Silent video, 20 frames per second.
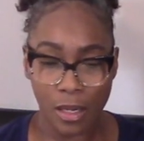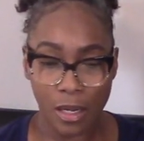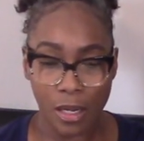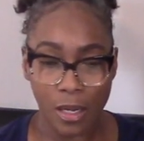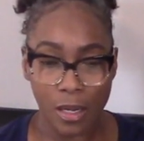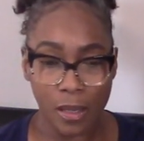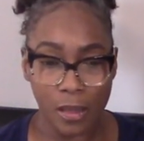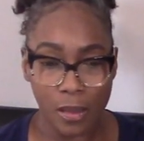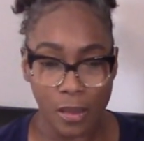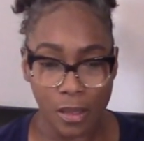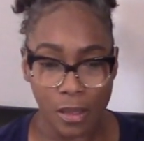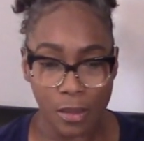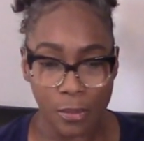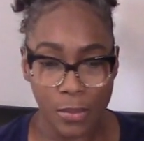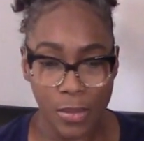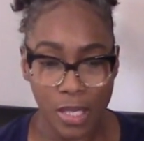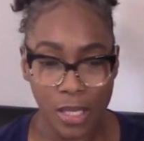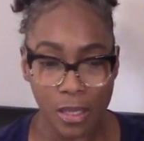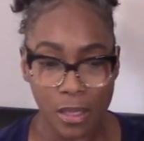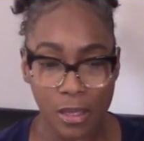um,
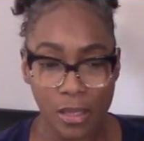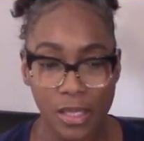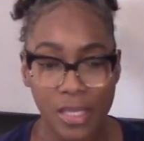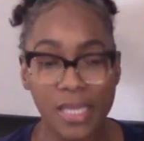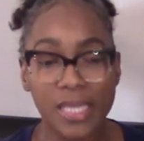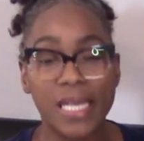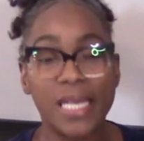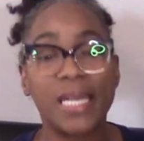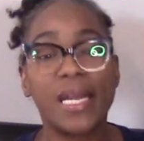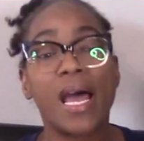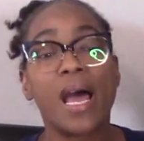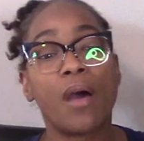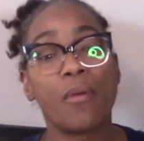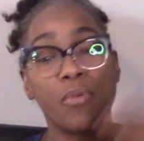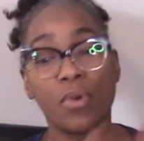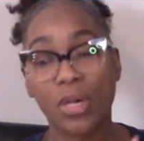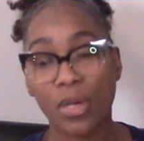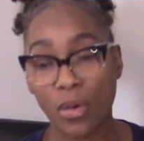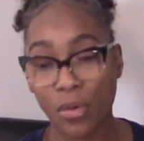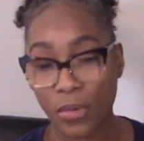then I
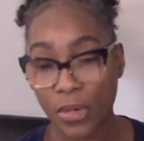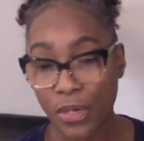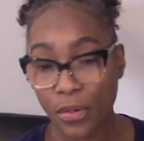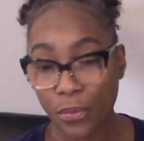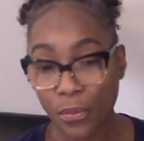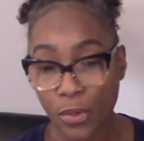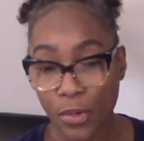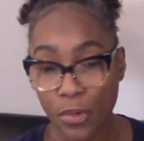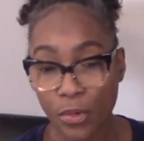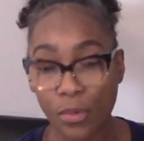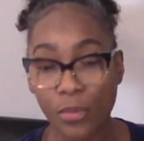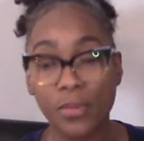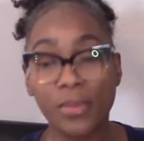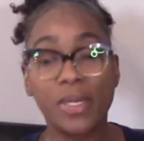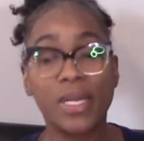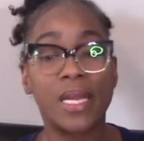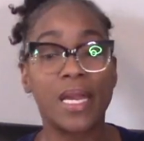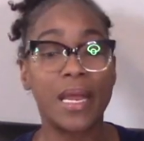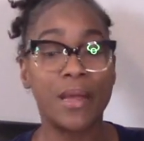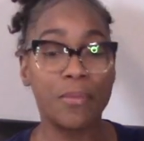would go in the room,
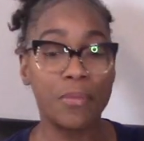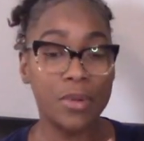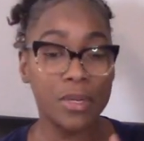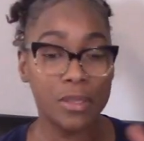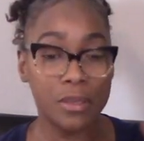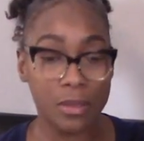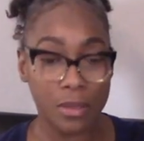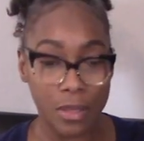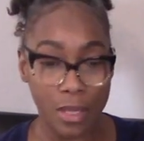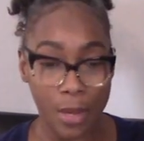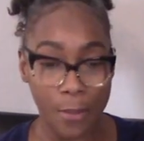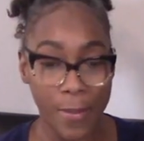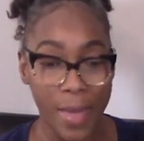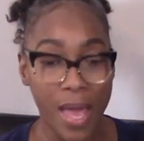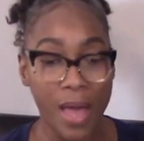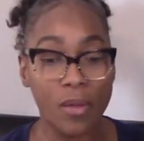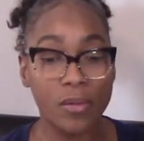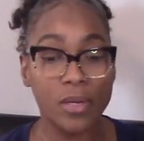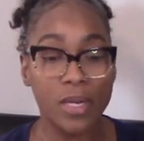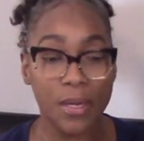they would come
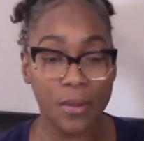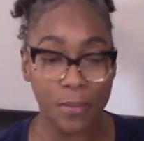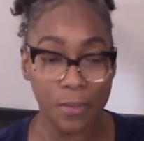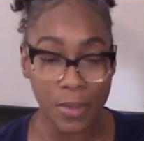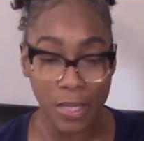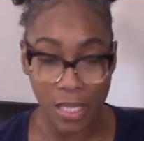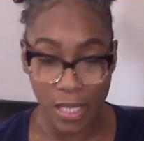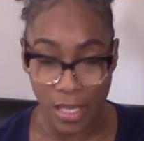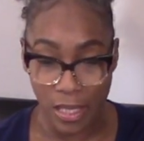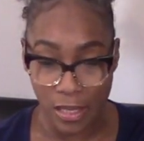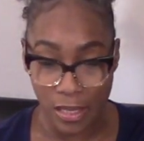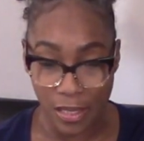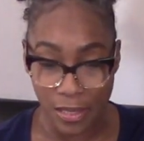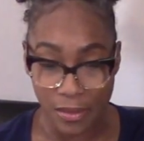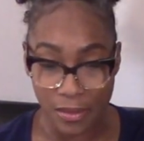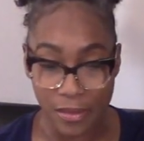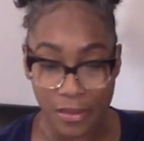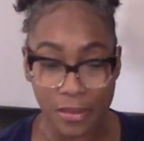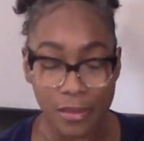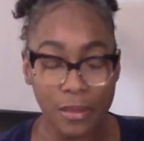out, they would
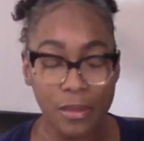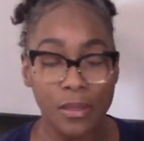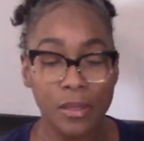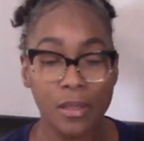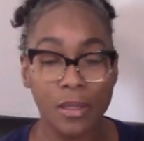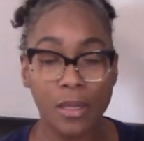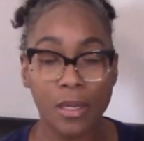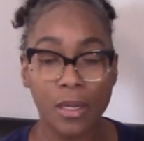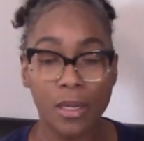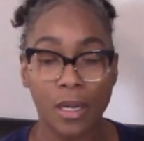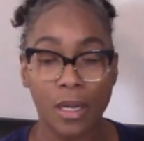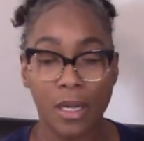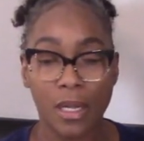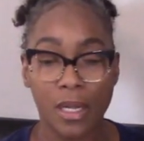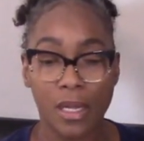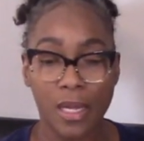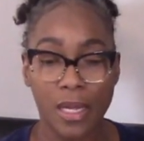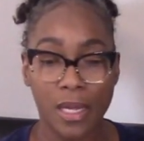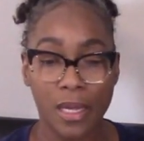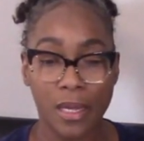eat,
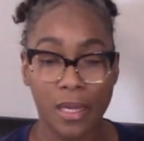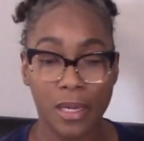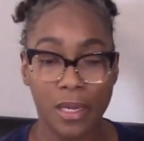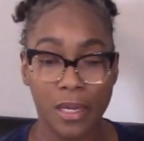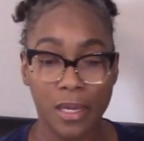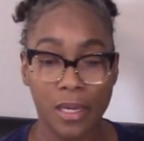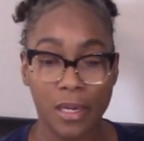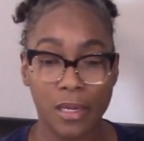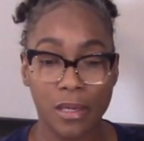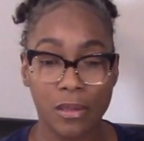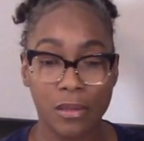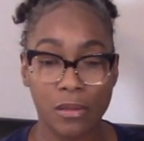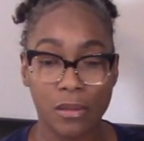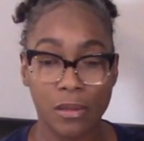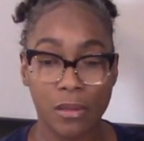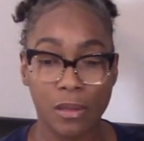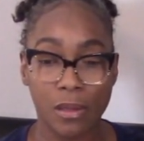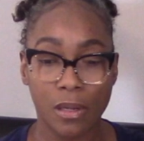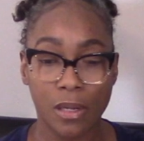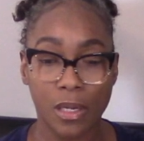and
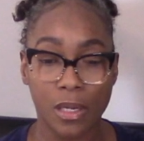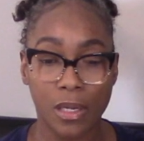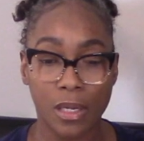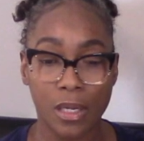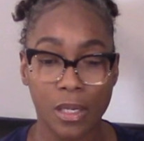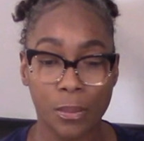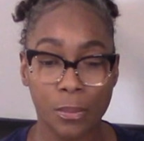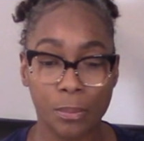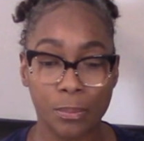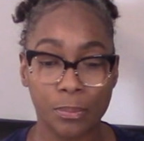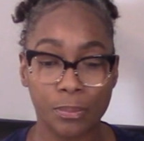um,